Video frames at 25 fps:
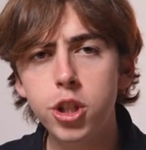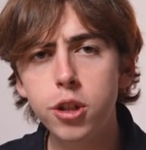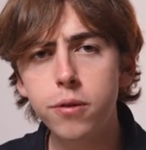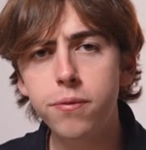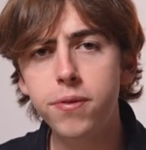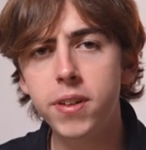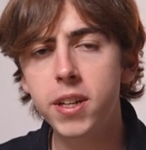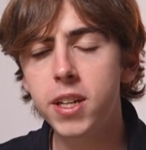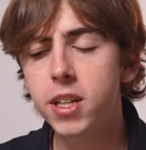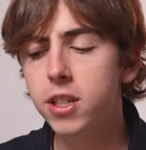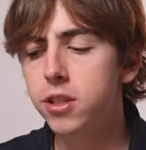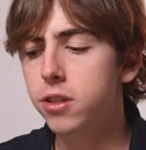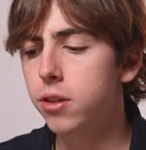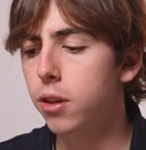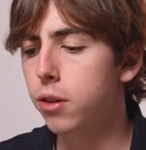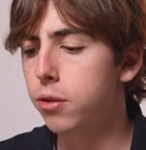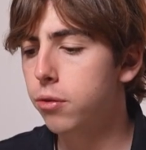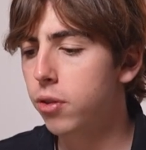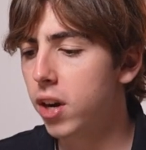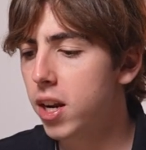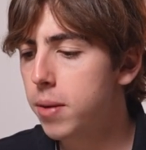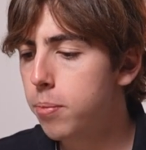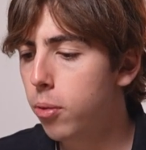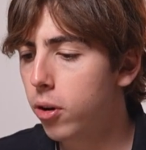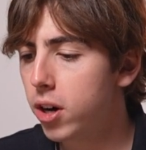you finish the
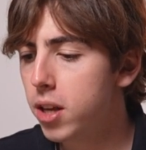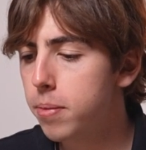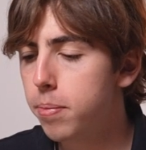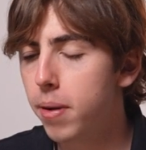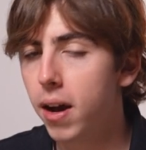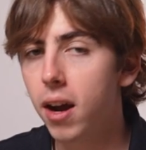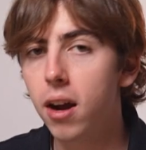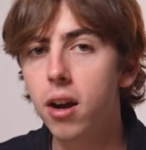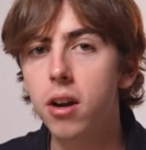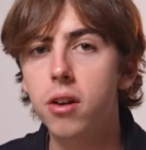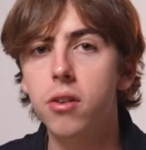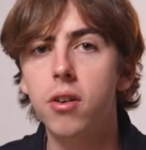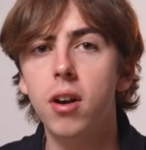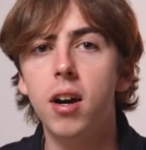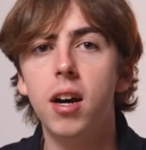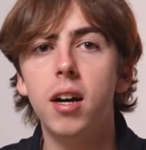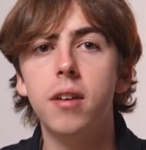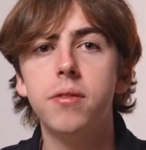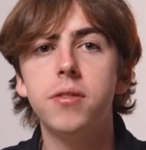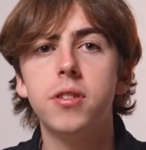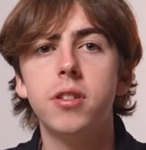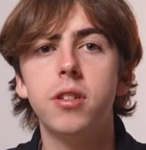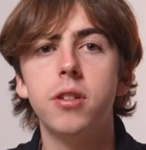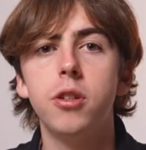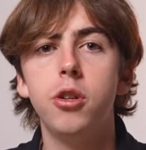3 body
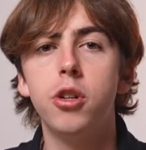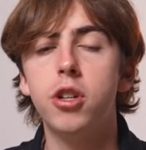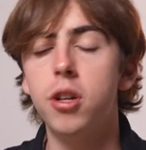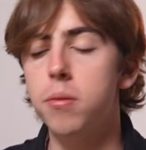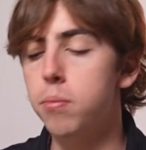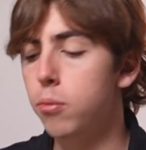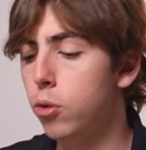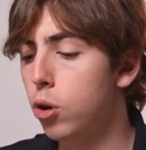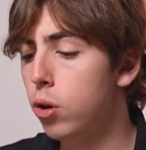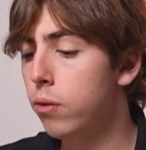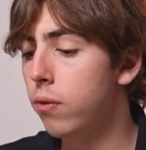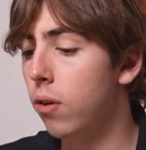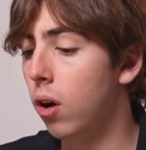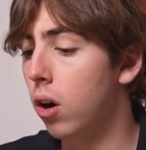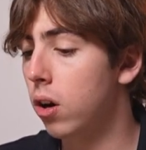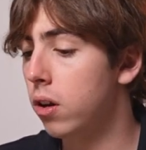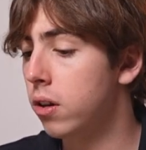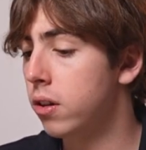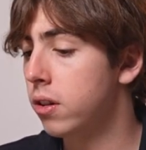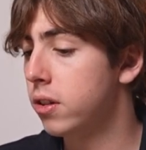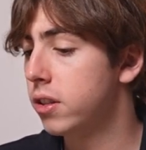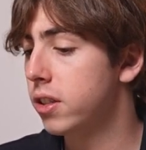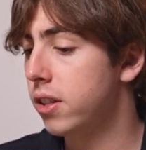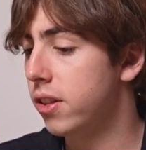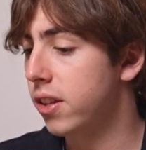paragraphs, you can move
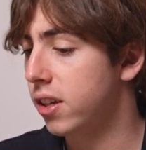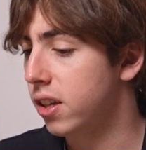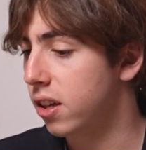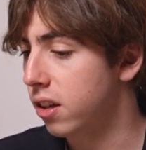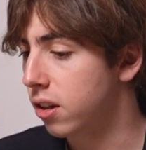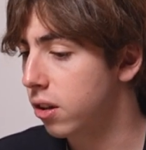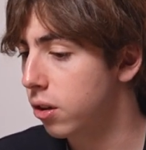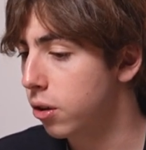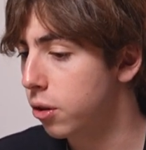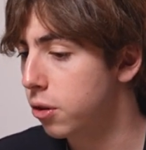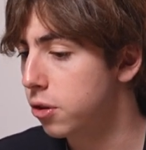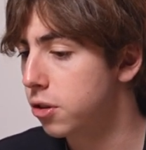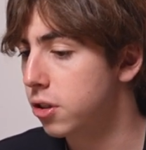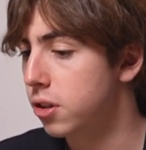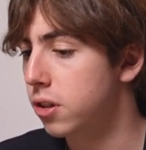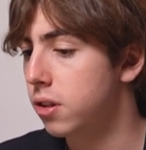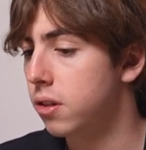on to the conclusion.